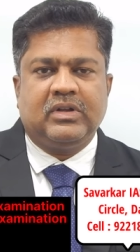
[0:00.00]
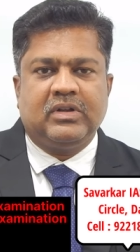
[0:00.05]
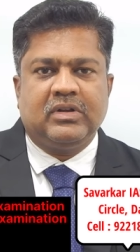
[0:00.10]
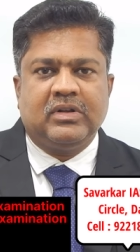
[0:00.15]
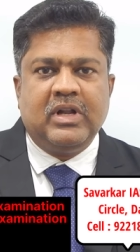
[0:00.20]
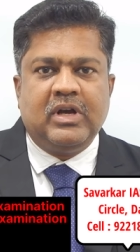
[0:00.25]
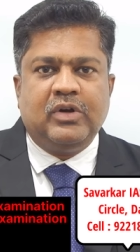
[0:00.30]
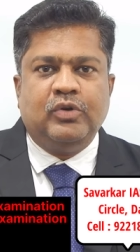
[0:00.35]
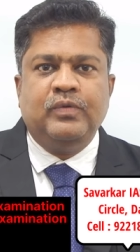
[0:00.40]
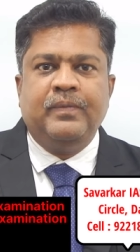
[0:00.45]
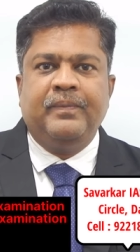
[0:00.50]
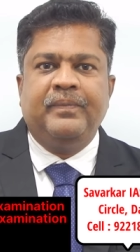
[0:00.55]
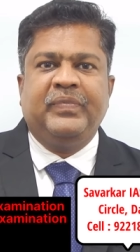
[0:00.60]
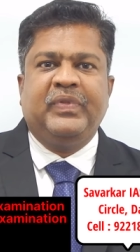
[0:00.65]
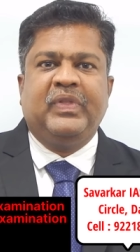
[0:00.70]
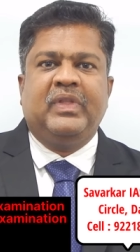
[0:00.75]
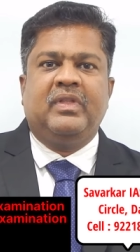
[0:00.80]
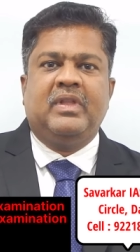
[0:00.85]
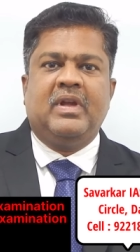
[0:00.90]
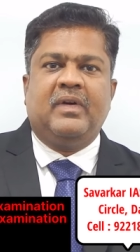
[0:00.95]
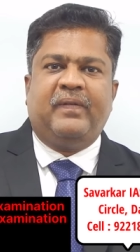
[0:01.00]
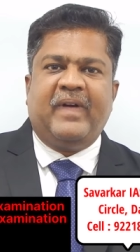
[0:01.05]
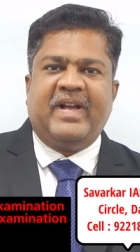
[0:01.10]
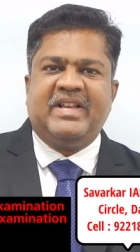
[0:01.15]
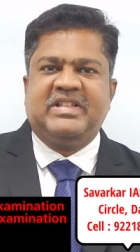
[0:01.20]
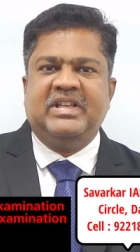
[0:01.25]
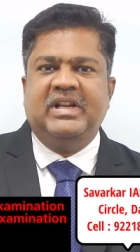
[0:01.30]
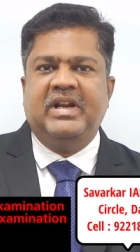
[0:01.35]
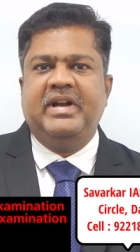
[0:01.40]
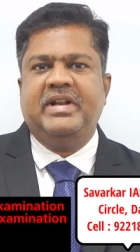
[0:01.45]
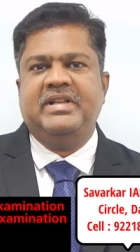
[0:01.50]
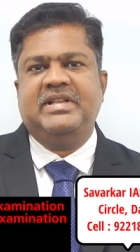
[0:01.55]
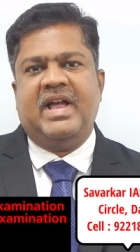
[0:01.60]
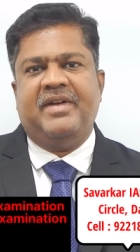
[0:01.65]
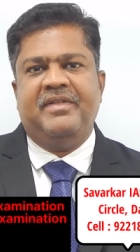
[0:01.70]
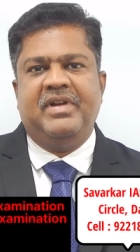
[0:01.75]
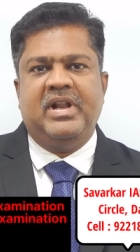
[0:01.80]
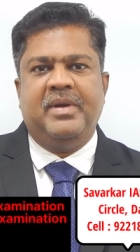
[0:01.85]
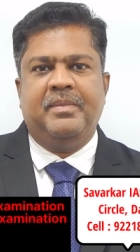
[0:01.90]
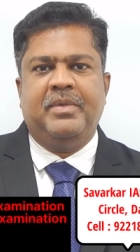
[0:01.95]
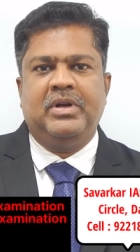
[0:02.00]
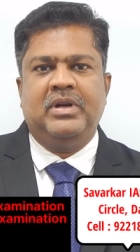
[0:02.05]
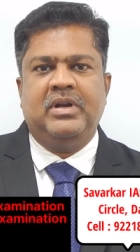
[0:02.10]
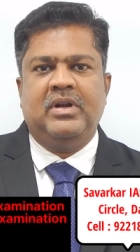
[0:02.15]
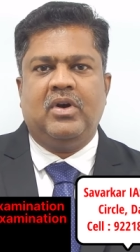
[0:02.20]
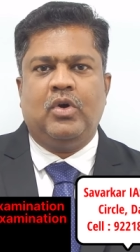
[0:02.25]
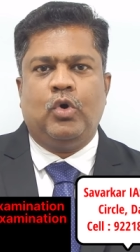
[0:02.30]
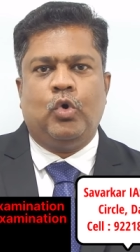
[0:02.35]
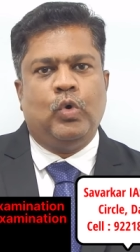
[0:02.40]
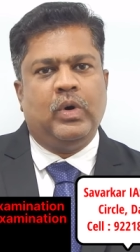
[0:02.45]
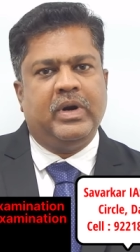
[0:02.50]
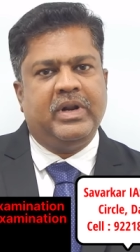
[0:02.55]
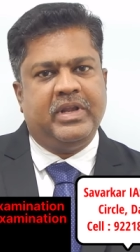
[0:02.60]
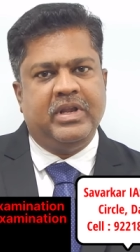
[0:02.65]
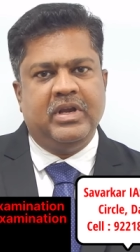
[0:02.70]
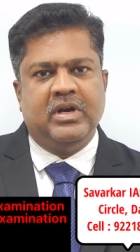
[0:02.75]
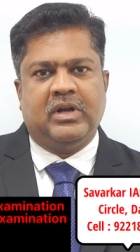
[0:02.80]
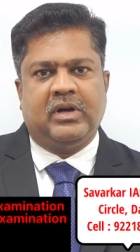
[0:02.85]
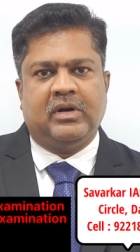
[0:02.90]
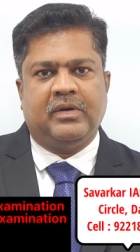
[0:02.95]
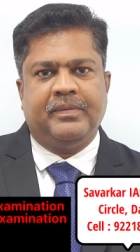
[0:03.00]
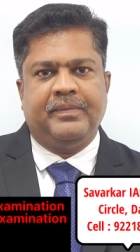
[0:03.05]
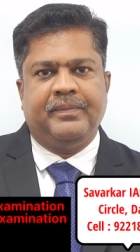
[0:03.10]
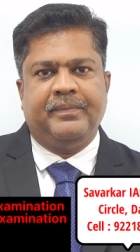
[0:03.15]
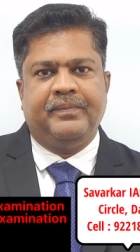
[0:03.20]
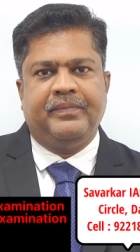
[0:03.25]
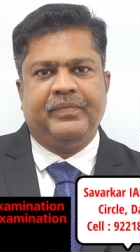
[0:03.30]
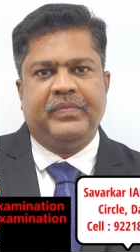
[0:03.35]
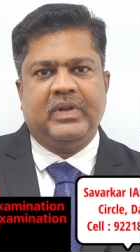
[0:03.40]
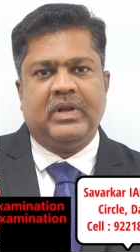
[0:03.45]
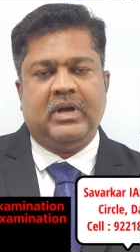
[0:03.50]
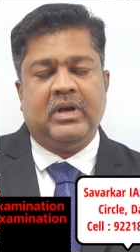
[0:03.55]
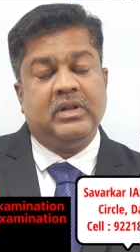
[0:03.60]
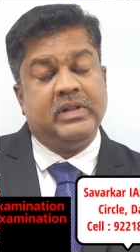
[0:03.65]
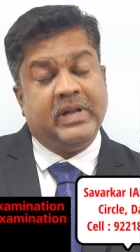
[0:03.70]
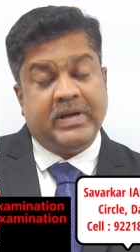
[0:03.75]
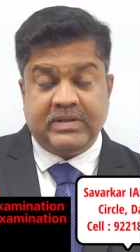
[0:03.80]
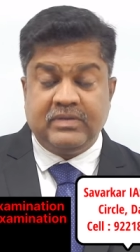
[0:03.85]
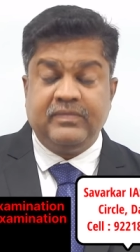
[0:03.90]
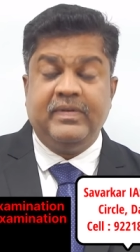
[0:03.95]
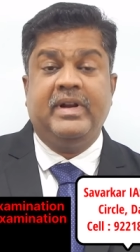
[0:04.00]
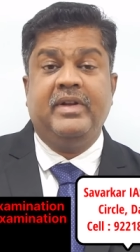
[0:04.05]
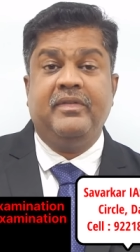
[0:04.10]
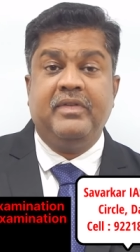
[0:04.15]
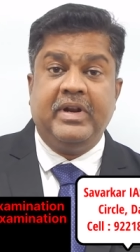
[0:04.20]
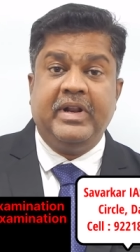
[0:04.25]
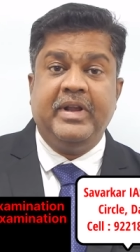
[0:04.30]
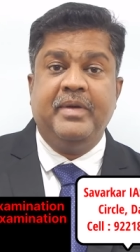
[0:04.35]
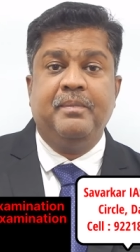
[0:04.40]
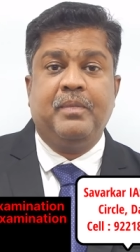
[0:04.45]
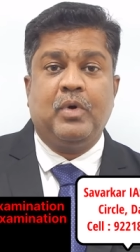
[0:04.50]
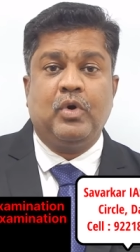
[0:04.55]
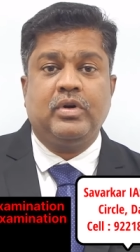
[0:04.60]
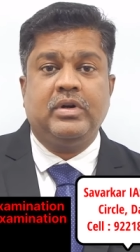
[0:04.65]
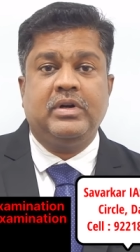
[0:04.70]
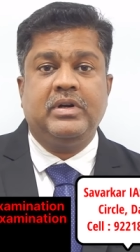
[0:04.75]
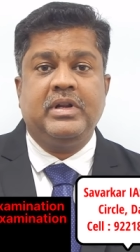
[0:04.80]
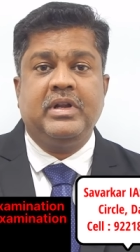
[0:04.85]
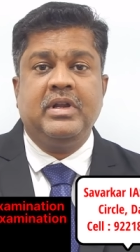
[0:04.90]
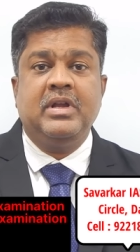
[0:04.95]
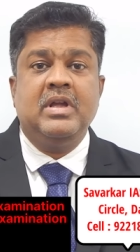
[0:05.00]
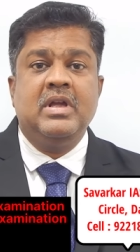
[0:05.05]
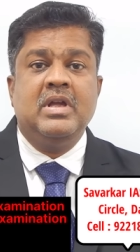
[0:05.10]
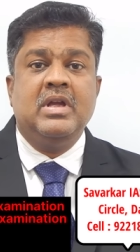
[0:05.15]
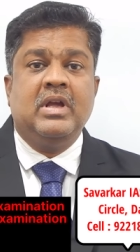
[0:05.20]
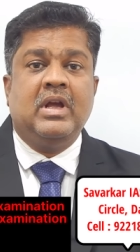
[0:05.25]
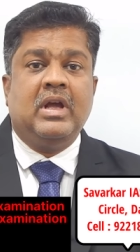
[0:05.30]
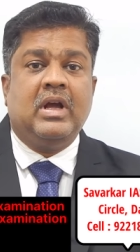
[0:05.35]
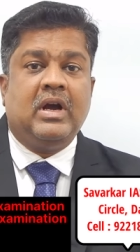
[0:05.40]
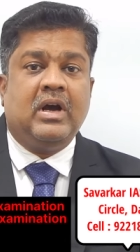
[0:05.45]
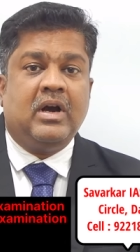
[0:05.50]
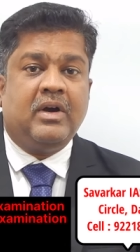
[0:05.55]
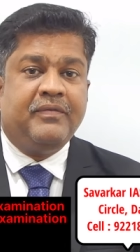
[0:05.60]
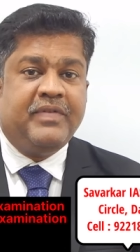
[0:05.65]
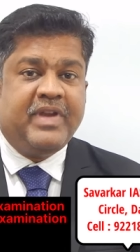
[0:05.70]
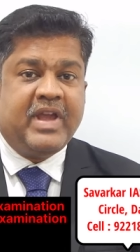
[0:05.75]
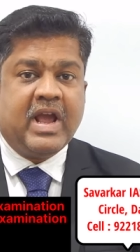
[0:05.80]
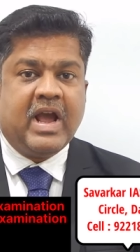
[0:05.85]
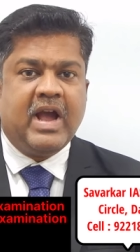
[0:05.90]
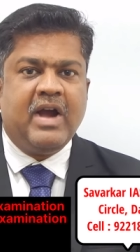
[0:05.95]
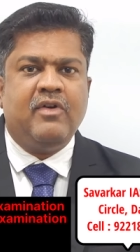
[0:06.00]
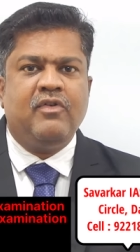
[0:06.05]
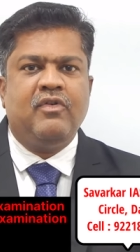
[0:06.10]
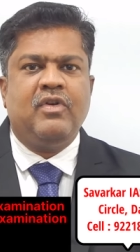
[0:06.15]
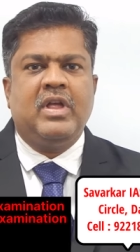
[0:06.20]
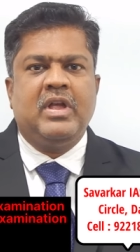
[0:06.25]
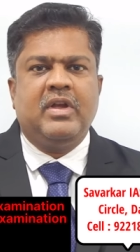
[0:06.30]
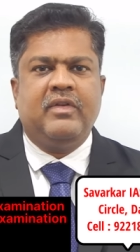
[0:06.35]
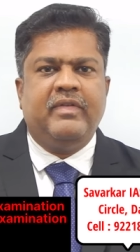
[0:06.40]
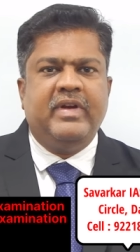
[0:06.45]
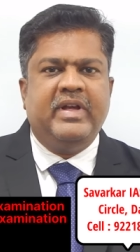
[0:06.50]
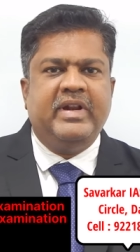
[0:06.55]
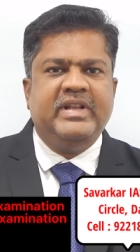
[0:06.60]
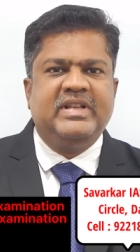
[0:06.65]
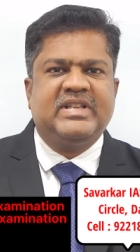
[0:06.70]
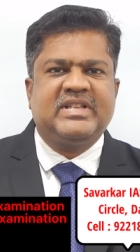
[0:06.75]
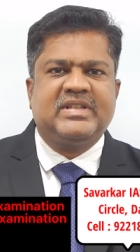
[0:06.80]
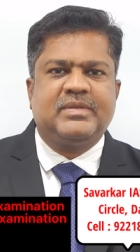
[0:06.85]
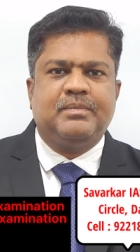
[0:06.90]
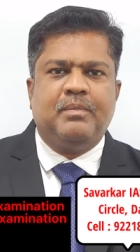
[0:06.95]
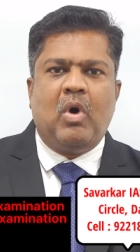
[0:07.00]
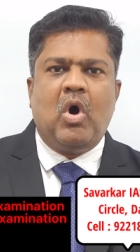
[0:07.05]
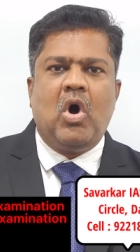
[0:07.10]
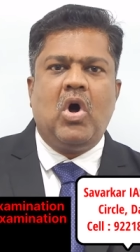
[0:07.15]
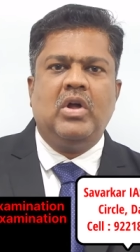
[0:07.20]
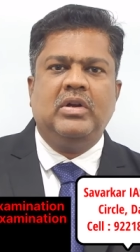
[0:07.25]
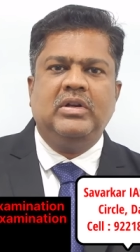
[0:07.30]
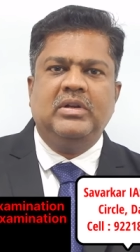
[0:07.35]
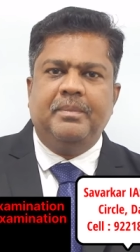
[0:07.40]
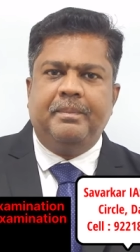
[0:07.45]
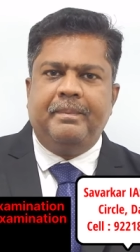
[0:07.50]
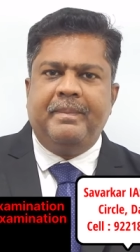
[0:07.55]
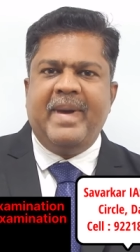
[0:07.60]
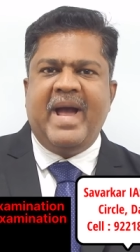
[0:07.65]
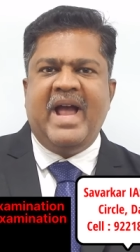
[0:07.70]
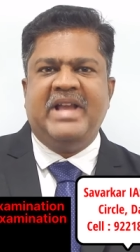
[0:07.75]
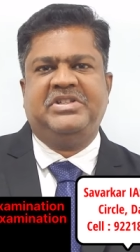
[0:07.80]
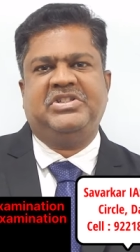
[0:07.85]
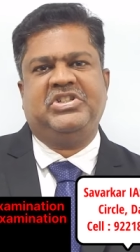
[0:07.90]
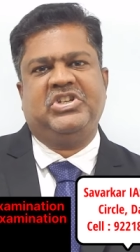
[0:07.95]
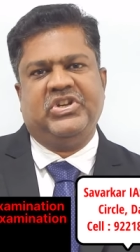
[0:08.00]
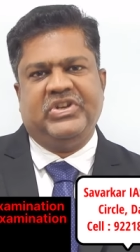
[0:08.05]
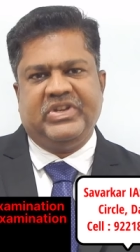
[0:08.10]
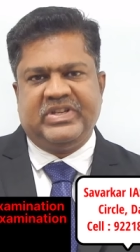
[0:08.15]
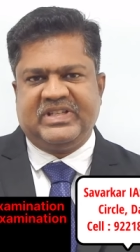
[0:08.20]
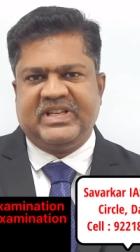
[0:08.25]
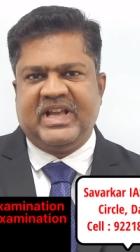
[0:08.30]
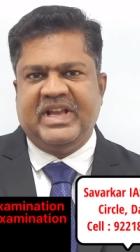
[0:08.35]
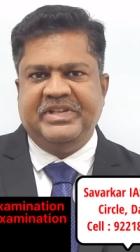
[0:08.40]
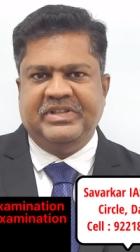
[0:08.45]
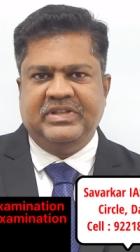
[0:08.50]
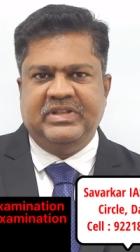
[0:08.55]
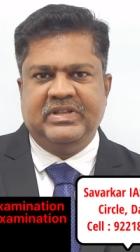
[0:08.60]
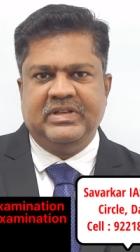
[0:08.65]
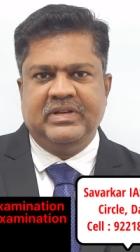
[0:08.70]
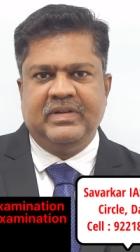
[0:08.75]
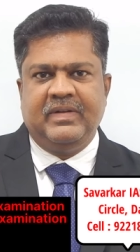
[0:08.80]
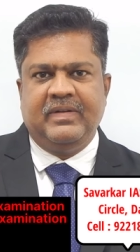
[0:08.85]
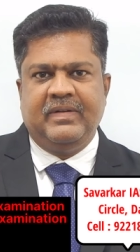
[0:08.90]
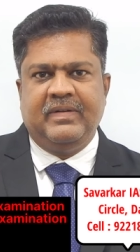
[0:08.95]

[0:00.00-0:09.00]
Now, the facilities available over here, uh, that is very, very important thing. Uh, we have very small batch size.